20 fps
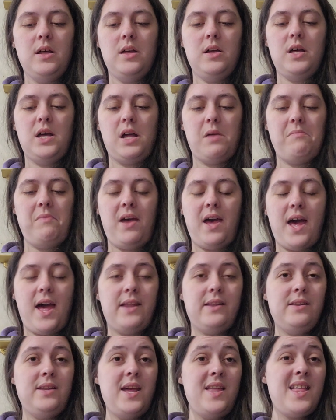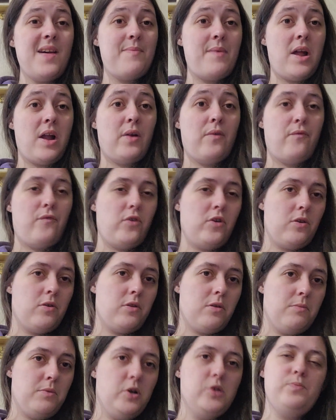I did that pattern for
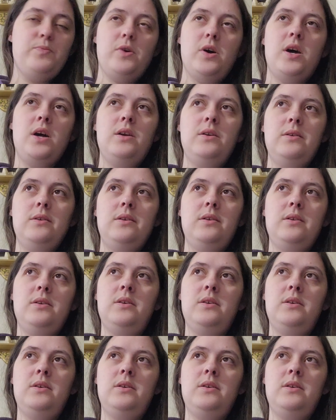the most part,